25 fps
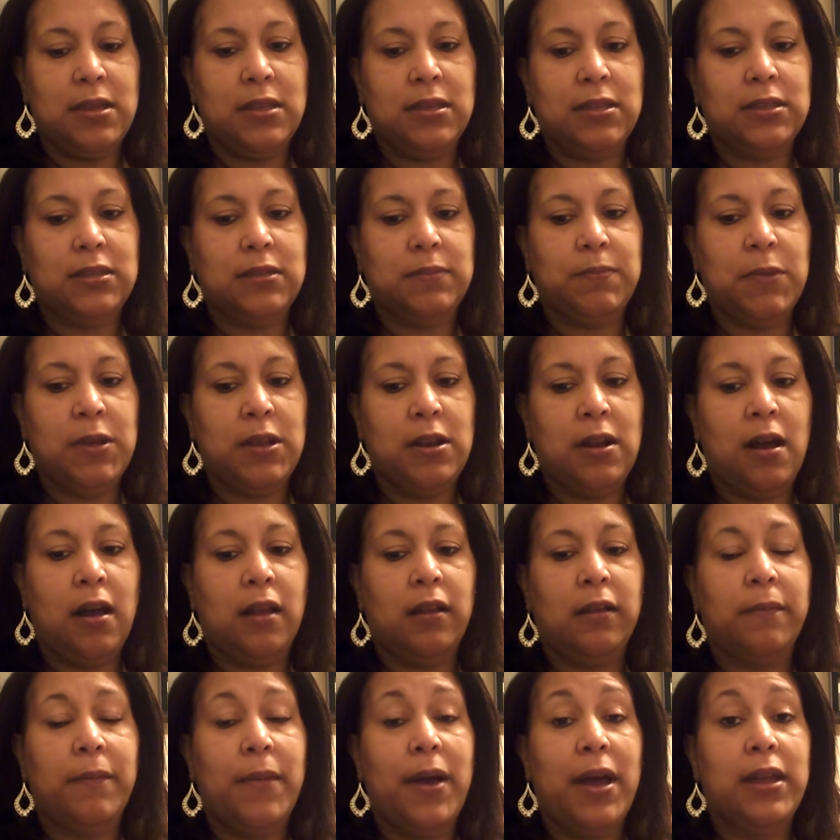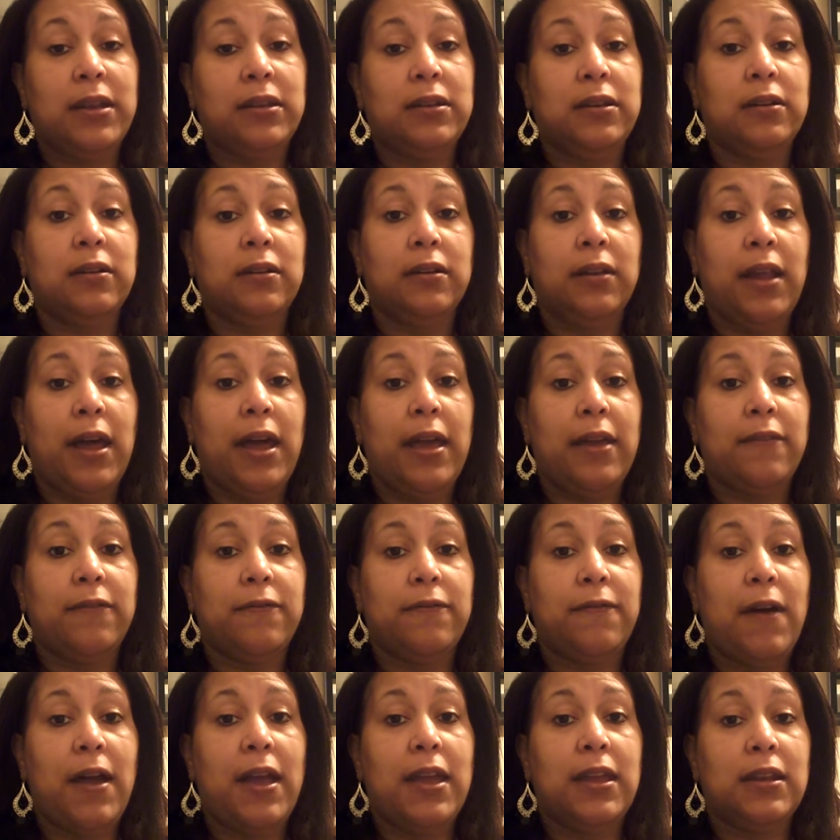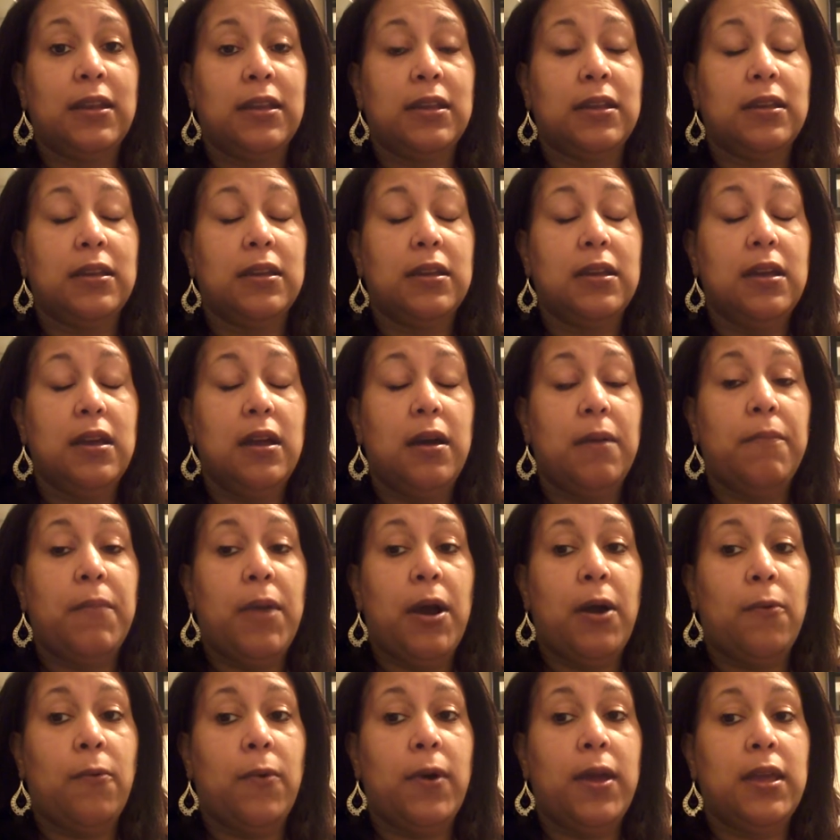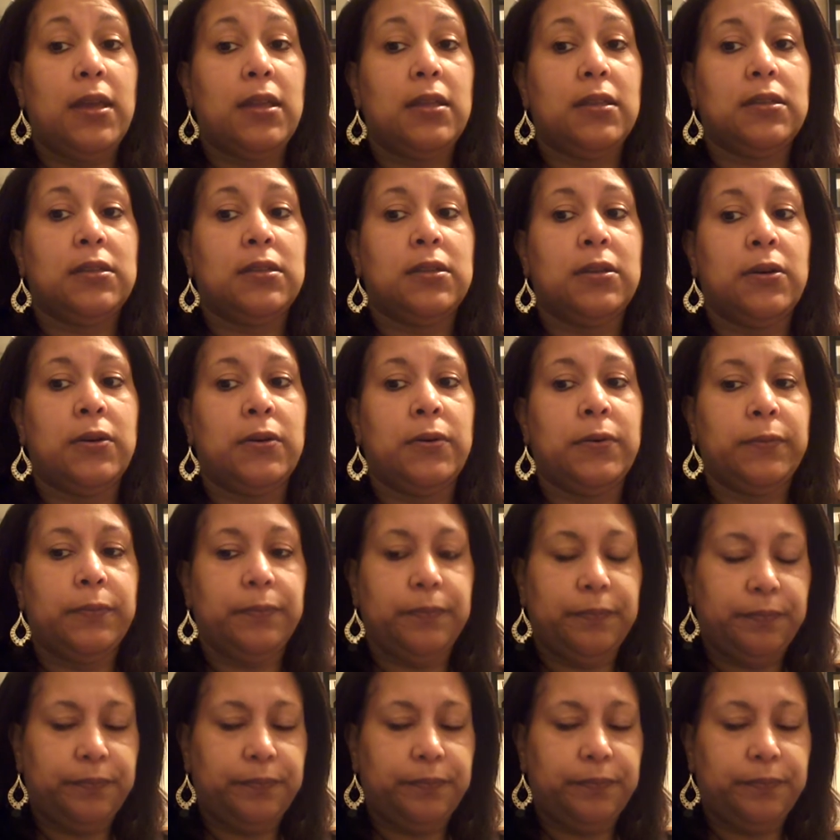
It's been all of my adult life fighting my weight, so